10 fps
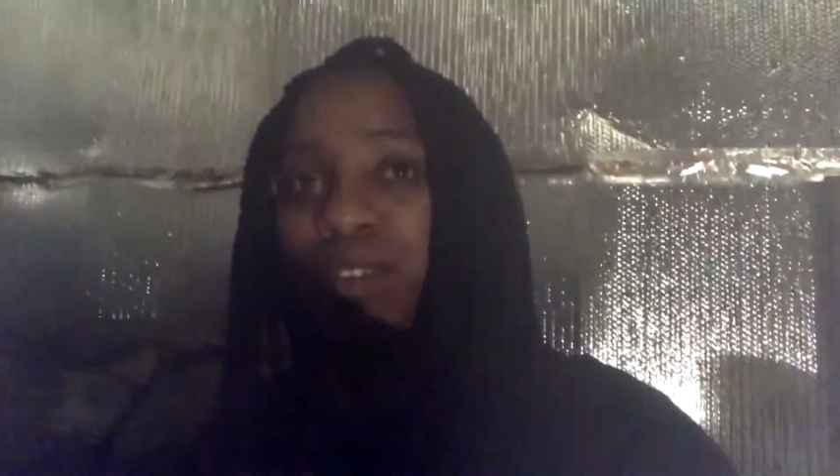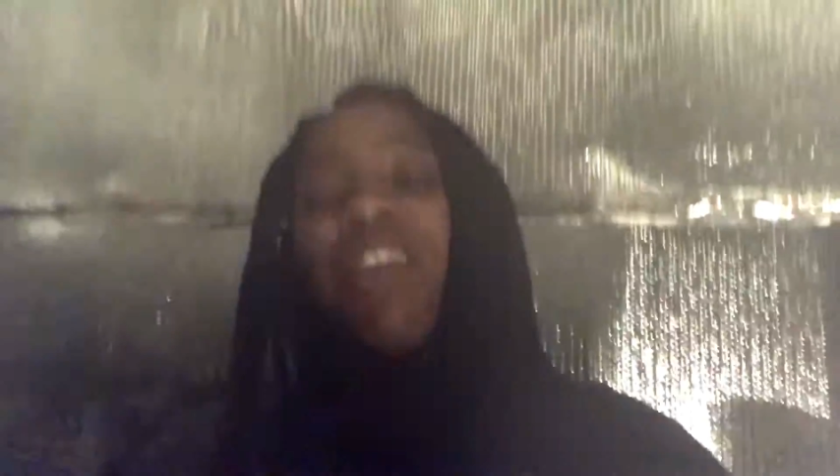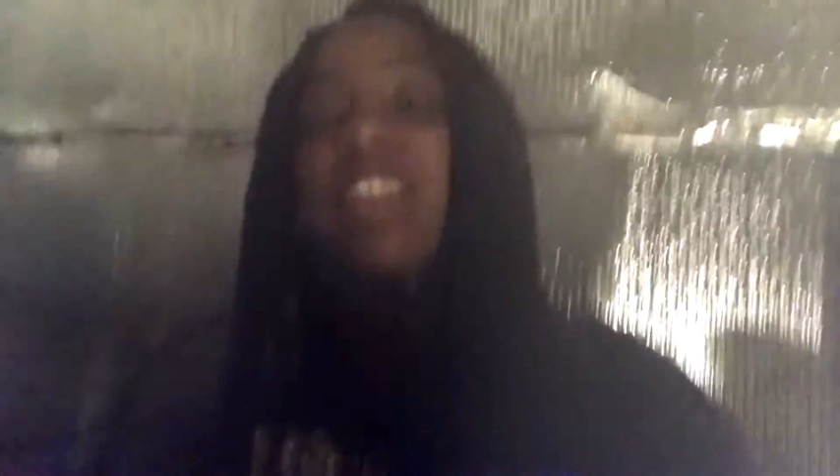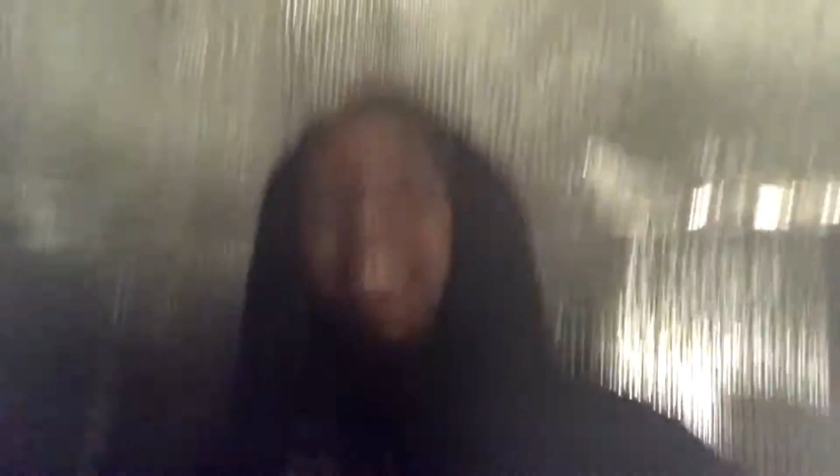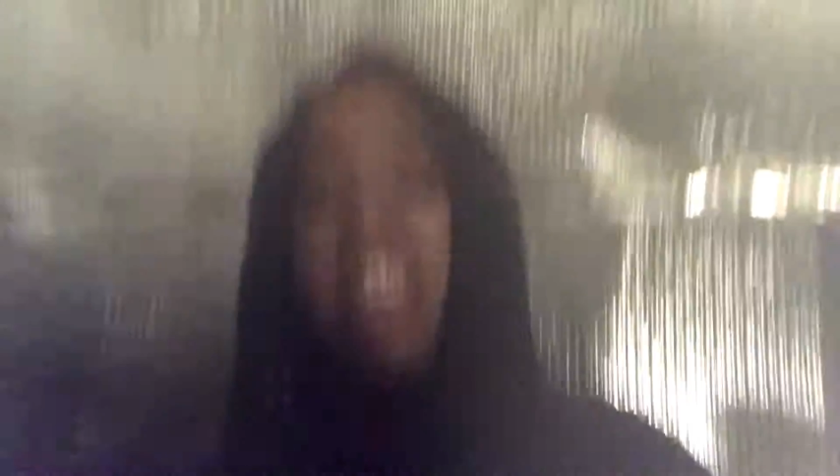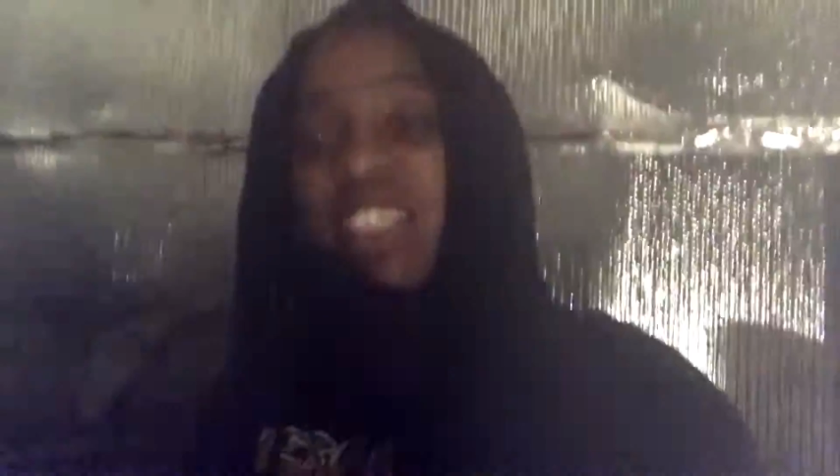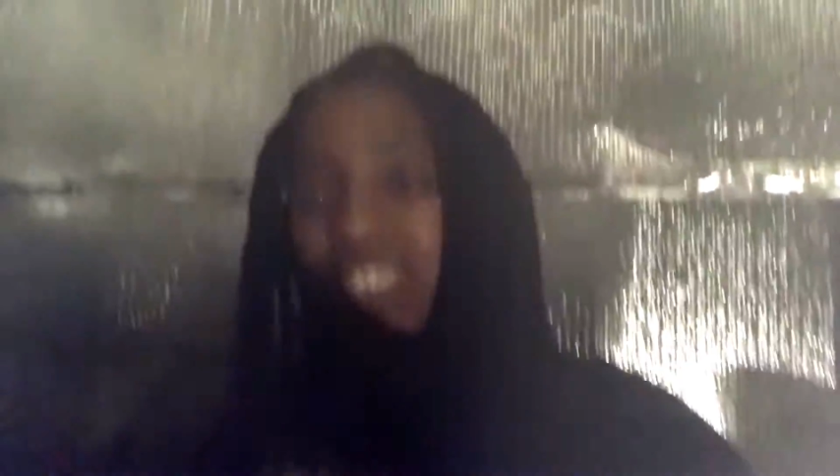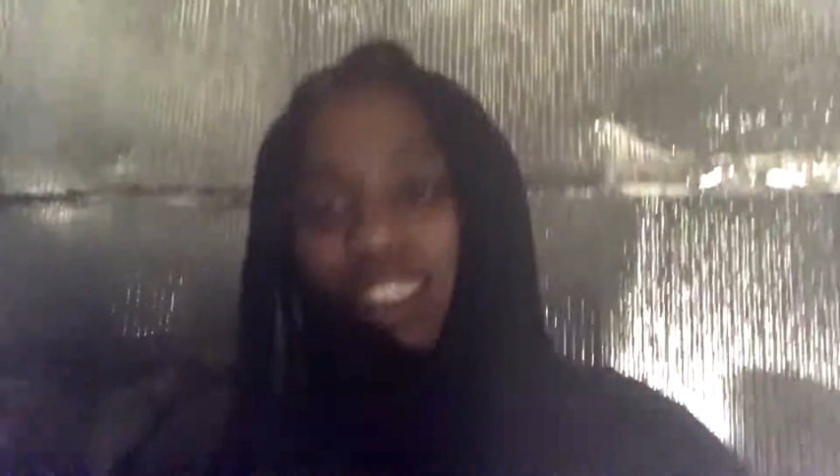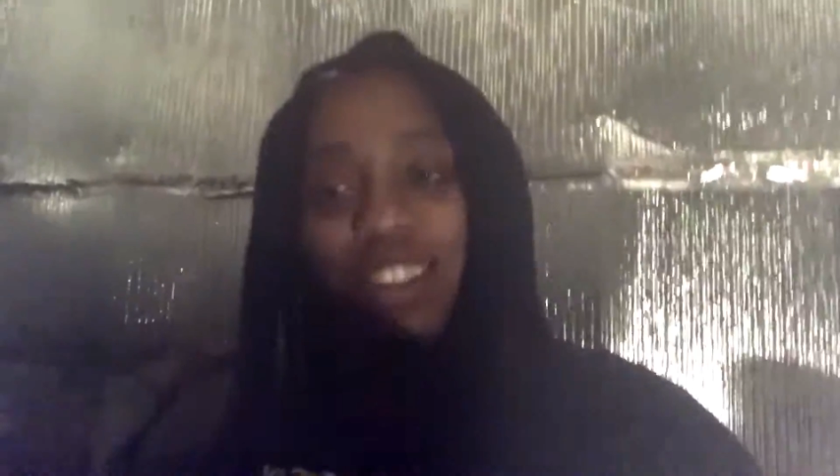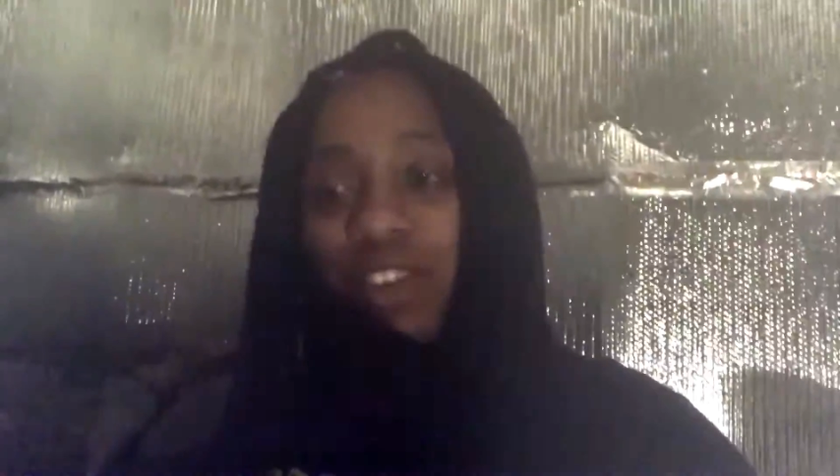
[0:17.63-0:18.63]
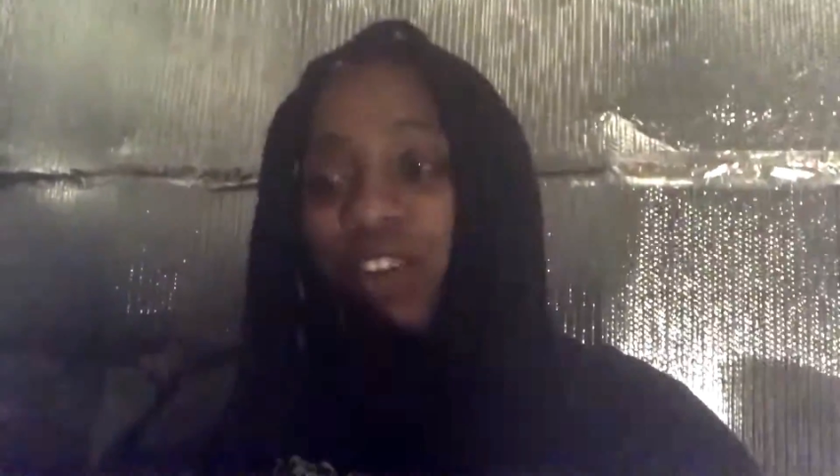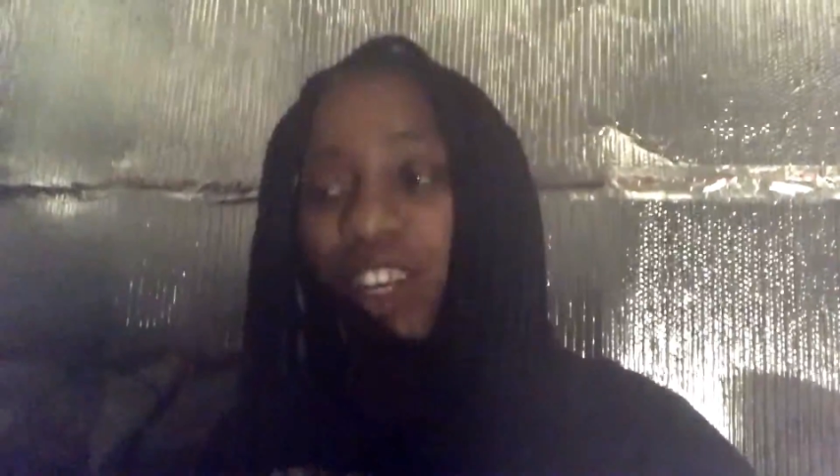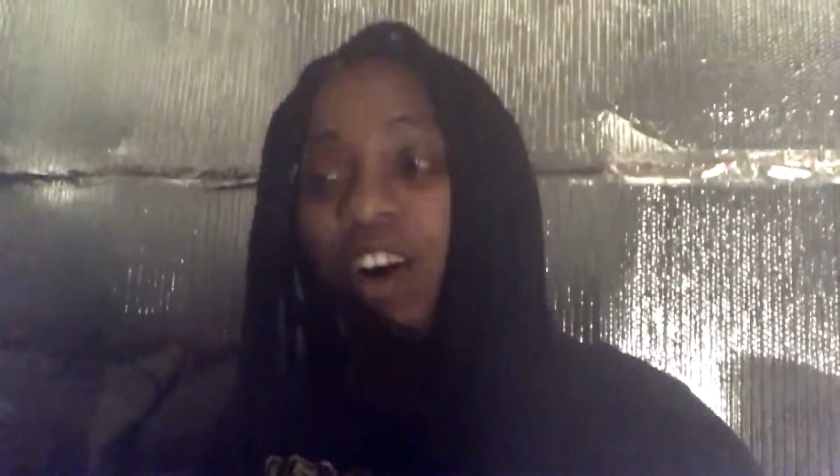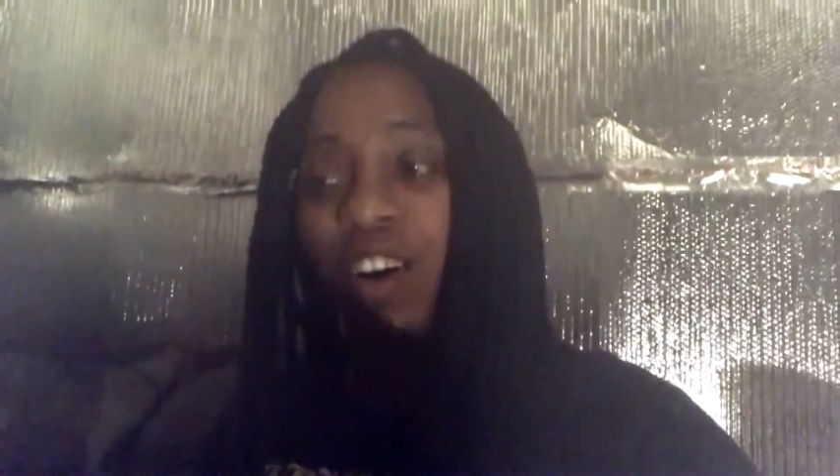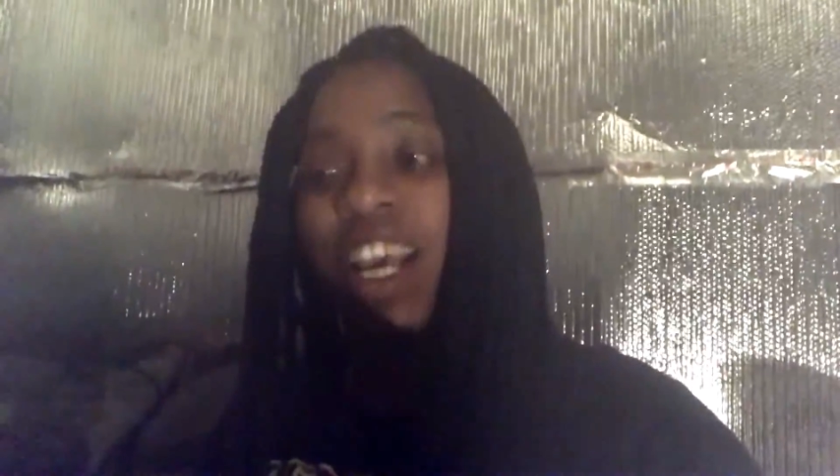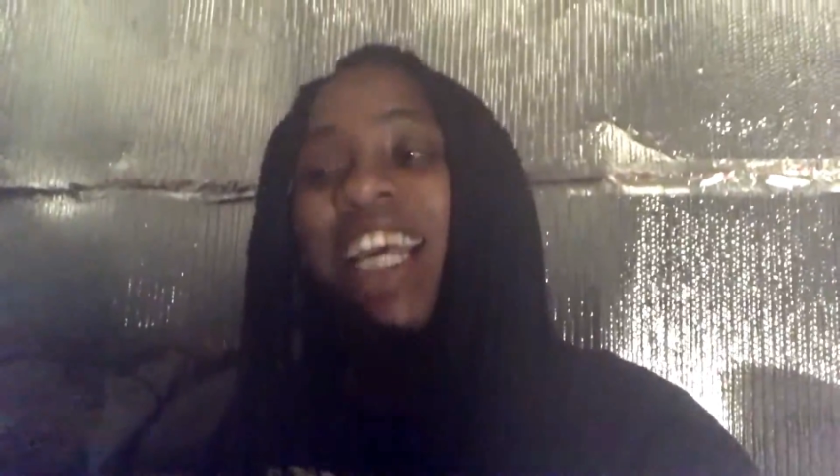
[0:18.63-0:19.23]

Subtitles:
all this hate just going on.